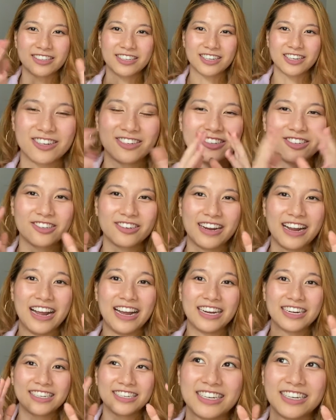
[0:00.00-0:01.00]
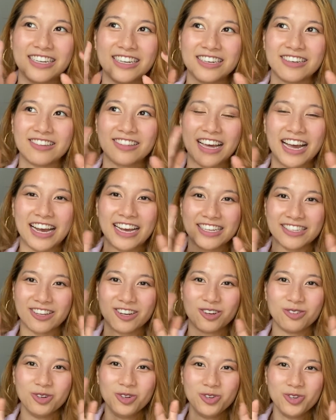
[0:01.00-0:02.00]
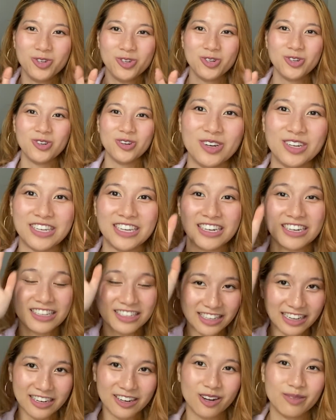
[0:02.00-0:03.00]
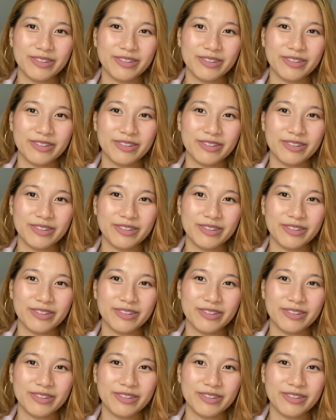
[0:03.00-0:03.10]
to contract and then your thighs all ooh, and then it's like all